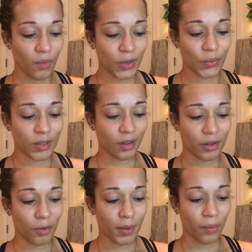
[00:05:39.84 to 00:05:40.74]
which was a
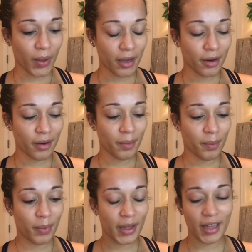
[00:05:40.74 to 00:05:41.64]
little bit weird,
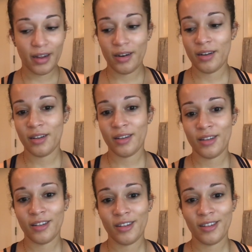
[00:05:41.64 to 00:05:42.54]
but
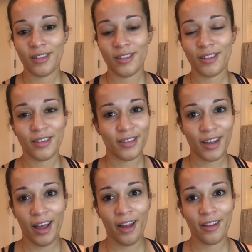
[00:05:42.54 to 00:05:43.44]

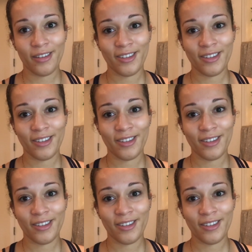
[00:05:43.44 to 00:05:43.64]
yeah.